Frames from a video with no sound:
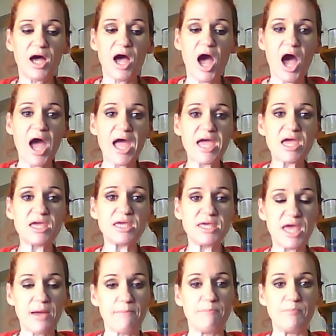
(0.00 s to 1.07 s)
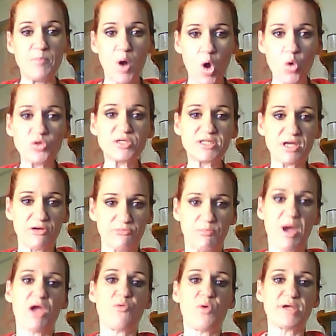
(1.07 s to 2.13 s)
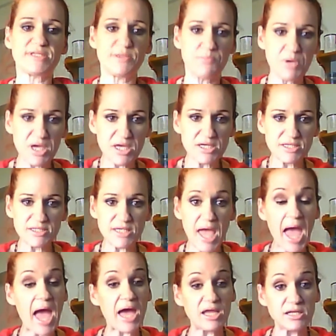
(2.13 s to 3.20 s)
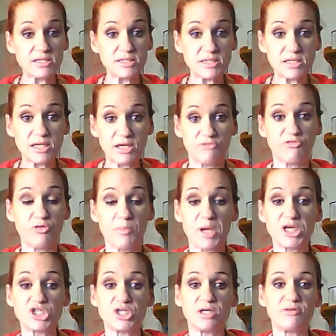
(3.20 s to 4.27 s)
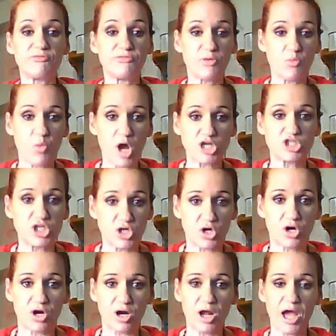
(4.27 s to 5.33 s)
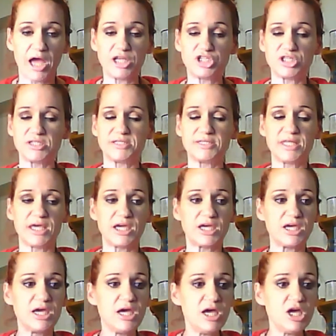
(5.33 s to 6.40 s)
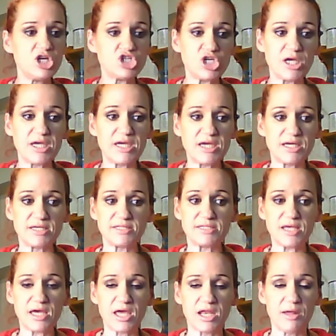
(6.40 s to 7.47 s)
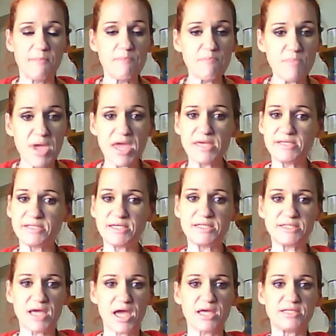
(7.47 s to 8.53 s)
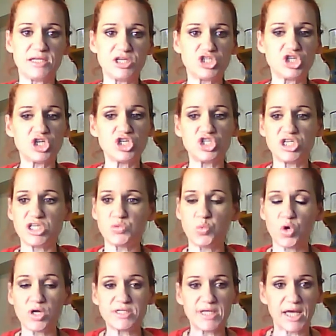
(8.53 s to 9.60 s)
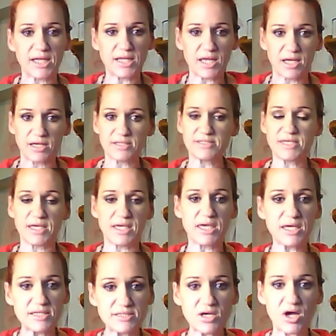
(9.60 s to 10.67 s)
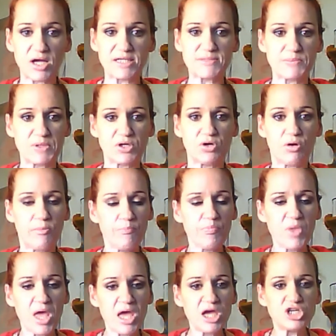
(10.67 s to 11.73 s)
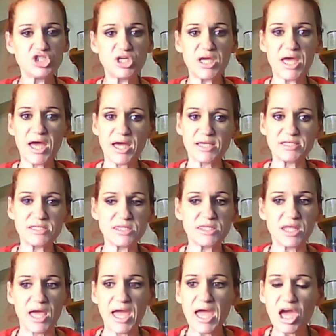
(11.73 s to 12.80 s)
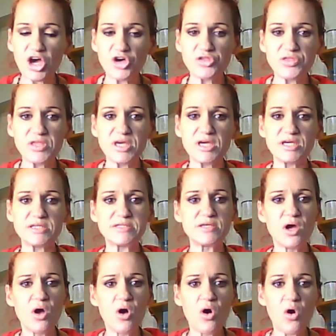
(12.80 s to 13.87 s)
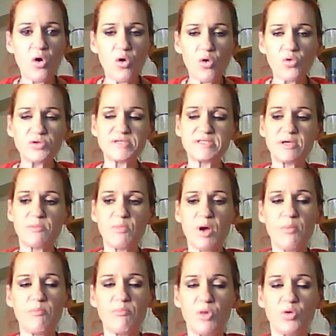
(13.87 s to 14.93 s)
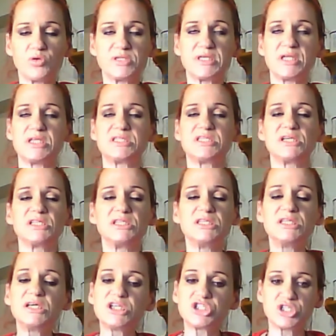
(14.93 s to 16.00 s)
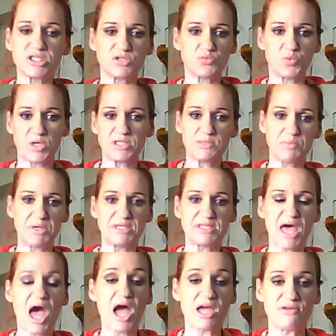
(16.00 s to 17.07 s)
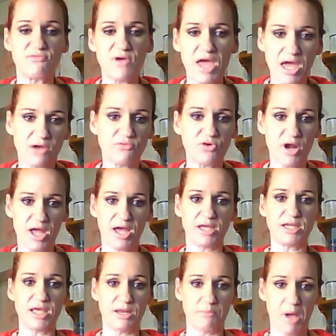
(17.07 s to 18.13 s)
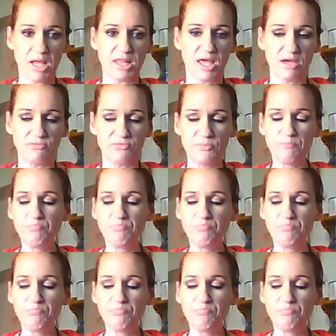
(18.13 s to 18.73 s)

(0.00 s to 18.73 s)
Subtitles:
I get most of my recipes and information from watching her. I just think she is an amazing dietitian. She's worked at a sick kids hospital. She has the healthiest, wholesome, most delicious recipes I have ever had in my life.